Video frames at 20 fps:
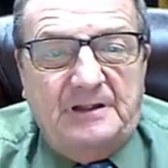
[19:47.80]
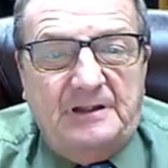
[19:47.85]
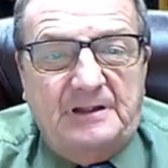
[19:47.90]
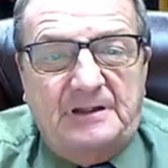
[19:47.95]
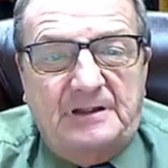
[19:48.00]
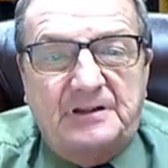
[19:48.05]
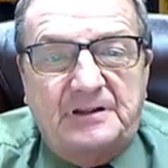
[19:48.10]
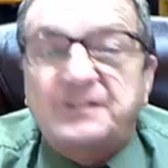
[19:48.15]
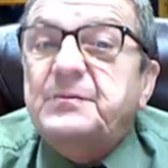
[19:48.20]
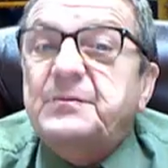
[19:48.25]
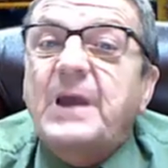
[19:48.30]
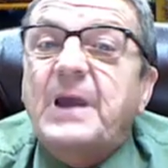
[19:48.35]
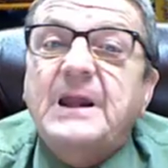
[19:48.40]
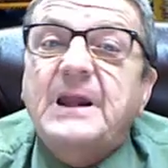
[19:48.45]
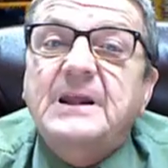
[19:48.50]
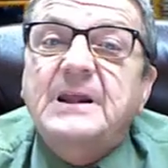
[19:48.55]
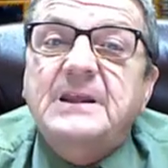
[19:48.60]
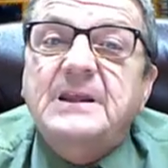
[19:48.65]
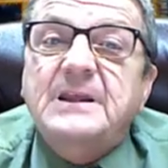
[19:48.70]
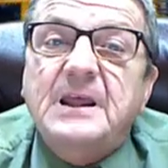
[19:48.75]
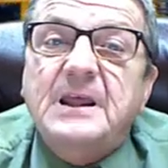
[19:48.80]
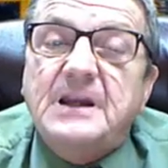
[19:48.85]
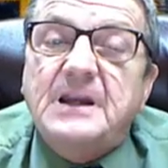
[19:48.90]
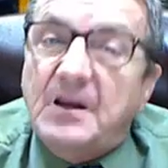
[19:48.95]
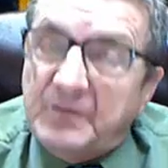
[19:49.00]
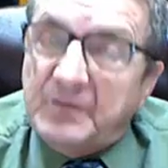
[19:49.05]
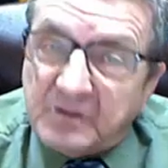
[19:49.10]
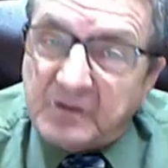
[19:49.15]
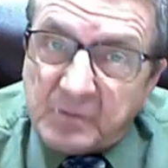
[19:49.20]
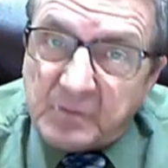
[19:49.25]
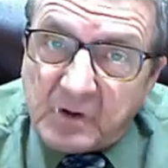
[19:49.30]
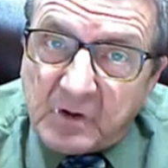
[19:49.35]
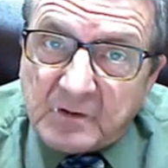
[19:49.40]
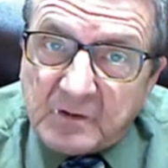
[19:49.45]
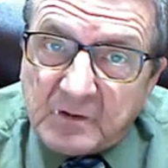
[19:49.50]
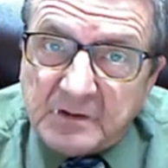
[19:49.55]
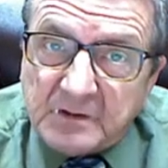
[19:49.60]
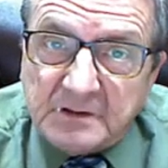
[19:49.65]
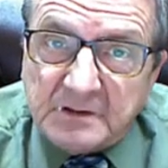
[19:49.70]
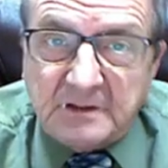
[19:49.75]
Hispanic and African
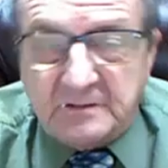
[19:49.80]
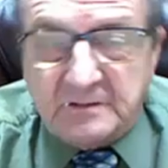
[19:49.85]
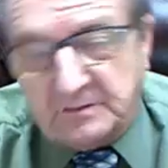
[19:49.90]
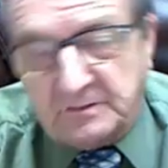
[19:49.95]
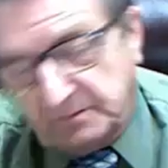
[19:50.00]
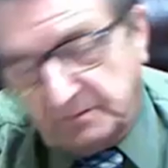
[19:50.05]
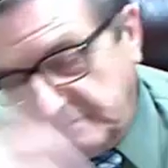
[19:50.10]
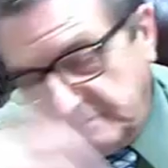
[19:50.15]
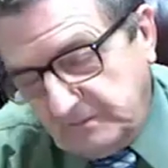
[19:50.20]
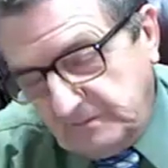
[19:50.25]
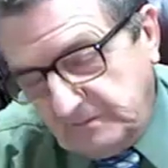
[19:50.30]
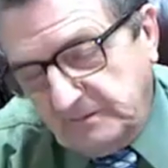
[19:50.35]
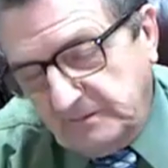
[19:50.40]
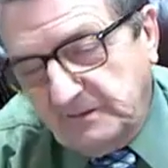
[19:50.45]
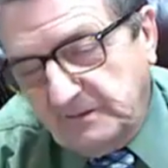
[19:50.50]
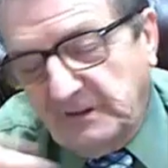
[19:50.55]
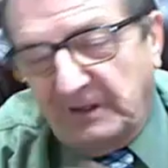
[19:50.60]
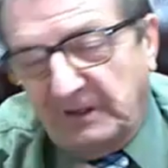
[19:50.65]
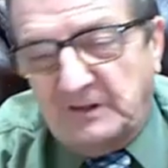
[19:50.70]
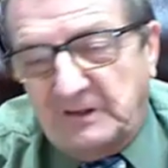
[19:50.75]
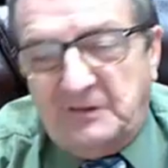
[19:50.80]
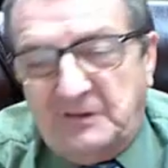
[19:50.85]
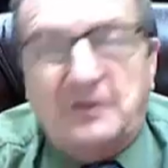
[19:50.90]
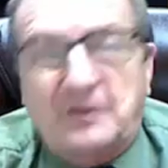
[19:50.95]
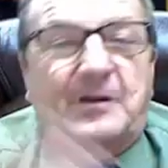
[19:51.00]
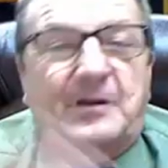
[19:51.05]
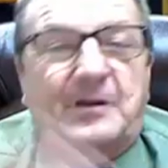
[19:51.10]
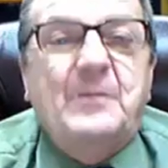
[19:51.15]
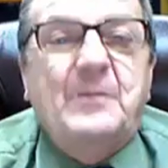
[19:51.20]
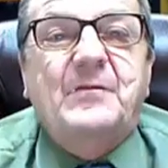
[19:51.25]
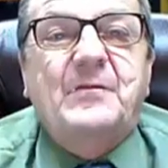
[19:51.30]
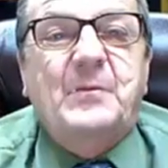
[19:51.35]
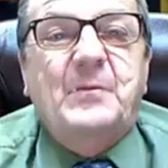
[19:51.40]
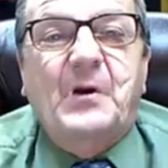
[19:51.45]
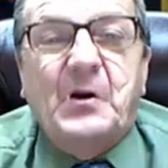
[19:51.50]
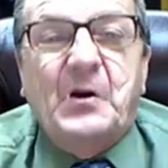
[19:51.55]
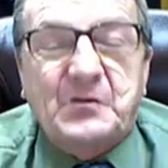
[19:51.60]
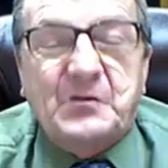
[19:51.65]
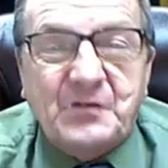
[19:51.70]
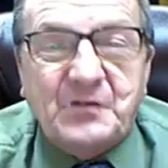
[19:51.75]
American. Coming from a
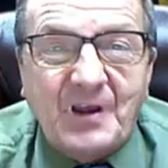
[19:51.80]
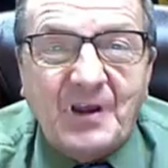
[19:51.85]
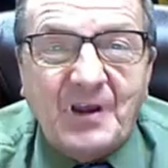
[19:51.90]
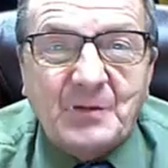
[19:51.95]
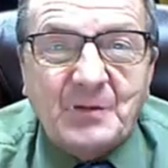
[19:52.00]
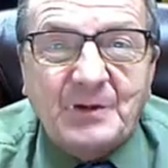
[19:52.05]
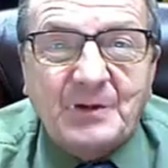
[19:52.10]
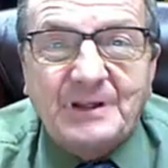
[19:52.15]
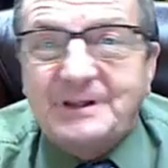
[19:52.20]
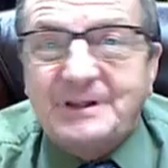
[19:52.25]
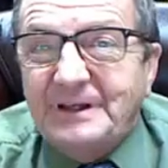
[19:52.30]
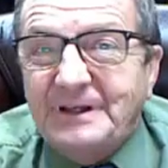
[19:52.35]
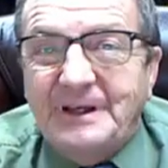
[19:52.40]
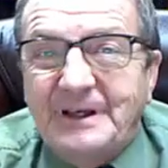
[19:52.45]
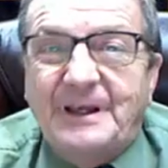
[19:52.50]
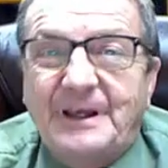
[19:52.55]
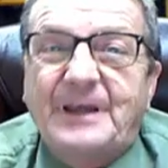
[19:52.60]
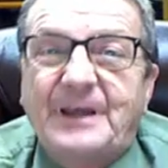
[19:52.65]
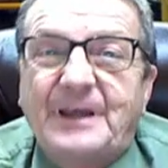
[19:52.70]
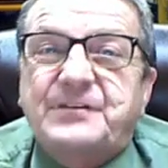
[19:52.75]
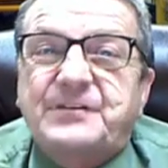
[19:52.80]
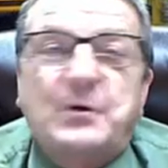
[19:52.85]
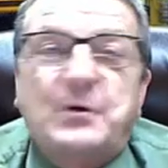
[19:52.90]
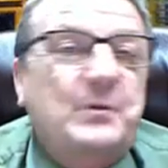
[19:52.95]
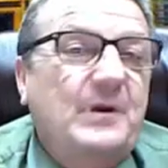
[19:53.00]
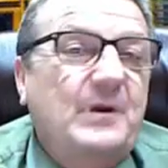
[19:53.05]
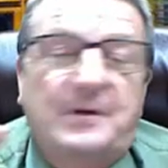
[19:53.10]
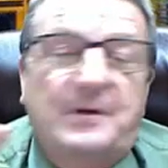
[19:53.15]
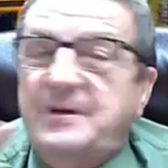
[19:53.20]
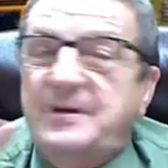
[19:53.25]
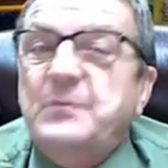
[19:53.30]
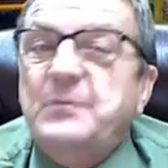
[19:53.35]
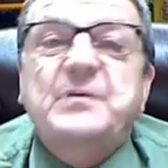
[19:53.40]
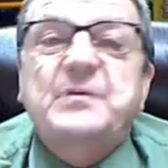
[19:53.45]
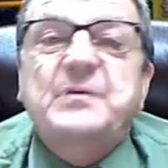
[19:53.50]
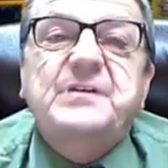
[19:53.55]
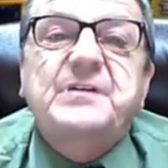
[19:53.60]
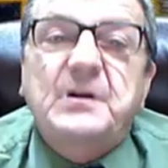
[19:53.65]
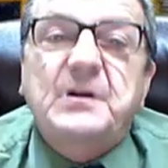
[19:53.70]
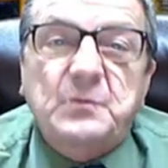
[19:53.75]
large family, and so
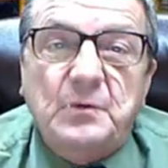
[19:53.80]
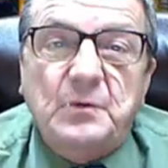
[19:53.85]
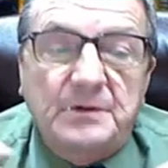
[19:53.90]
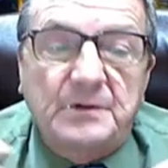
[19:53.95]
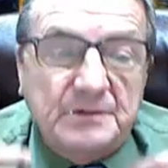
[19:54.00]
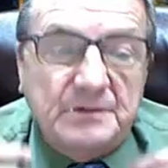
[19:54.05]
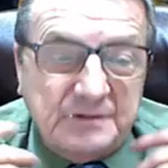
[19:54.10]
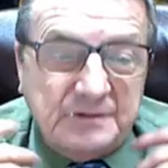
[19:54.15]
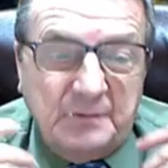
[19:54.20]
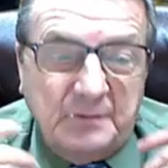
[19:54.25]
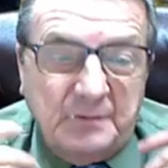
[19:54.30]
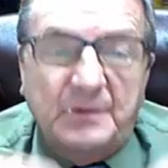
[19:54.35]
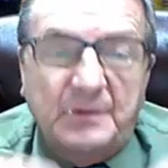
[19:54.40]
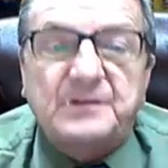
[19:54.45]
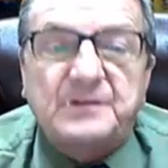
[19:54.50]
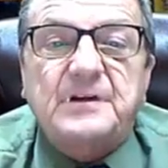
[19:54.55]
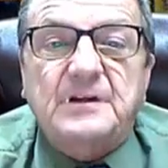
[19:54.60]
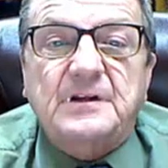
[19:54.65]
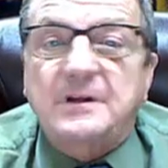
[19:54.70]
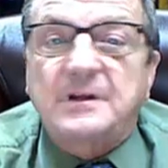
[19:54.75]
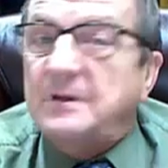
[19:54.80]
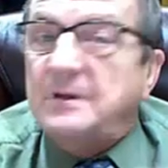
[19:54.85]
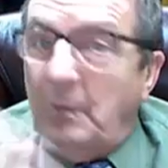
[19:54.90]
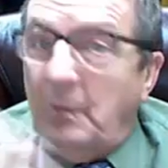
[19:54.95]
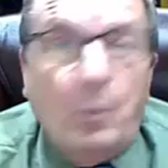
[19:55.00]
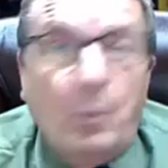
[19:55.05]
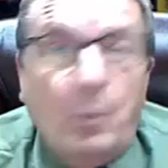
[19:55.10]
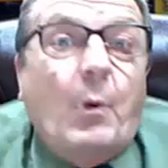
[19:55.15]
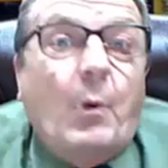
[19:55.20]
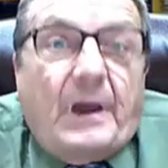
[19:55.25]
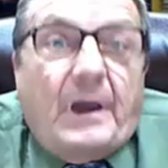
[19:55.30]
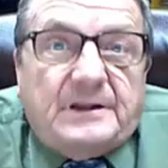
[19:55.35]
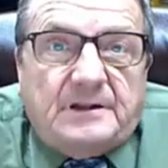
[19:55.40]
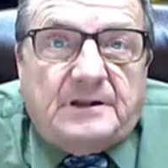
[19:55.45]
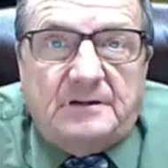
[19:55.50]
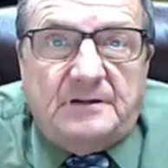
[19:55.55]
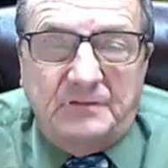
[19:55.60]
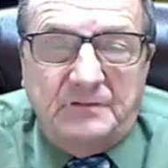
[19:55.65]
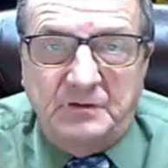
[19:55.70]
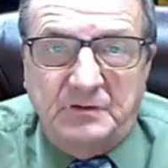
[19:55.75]
10% was basically a white
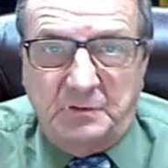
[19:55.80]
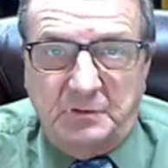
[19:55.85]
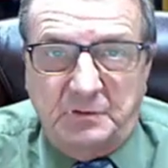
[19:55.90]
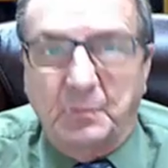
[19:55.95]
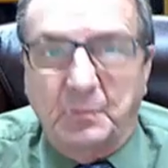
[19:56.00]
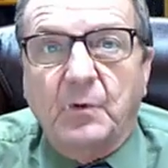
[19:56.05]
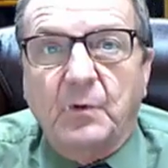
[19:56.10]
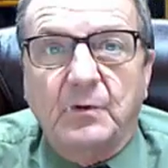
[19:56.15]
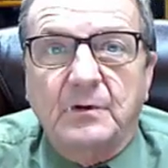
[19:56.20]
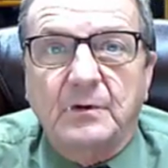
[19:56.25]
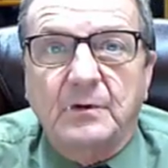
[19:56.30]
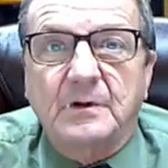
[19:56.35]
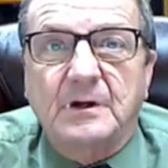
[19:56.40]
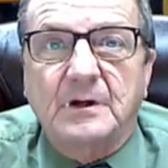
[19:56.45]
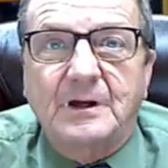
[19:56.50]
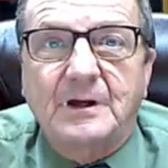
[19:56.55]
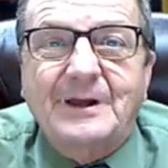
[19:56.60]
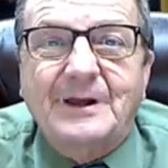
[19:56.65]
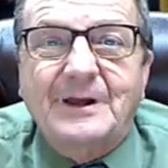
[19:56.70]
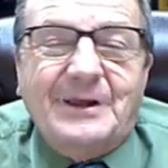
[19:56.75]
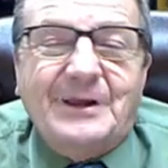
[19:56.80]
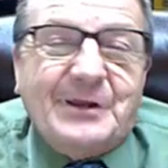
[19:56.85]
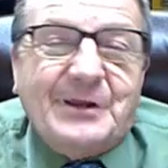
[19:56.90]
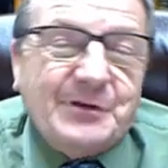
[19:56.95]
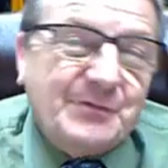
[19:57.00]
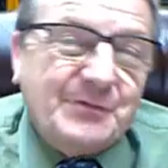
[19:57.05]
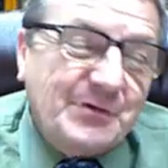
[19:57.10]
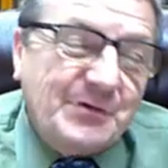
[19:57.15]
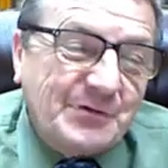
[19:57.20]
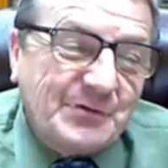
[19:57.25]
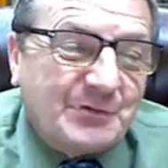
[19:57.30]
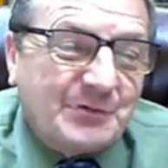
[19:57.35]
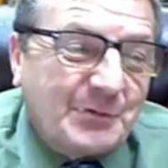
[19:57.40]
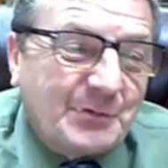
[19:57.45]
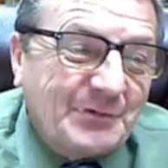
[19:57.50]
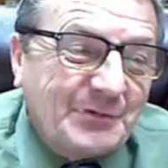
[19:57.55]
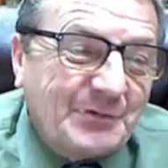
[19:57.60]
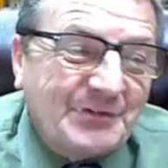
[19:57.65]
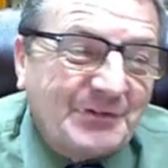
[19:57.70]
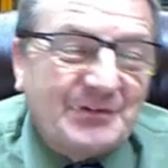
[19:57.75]
individual, poor individuals who were
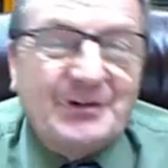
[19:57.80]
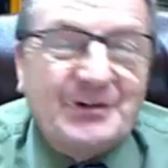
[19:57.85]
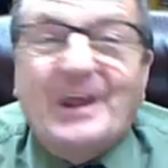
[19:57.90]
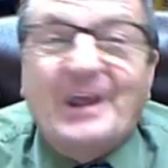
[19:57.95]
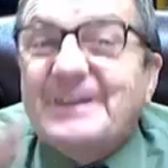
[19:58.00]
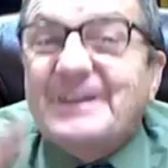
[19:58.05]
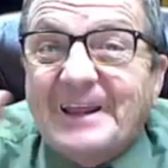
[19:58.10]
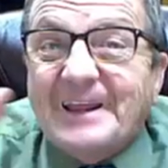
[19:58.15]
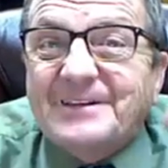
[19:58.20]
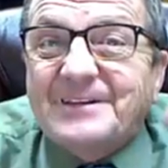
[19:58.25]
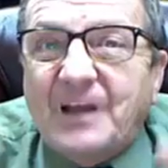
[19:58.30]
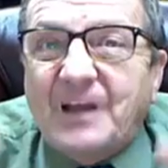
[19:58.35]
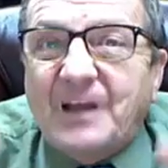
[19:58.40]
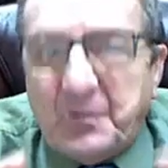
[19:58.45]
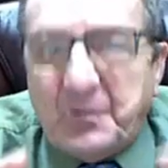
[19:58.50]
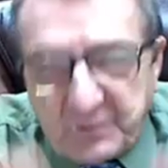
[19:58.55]
in the city at that time.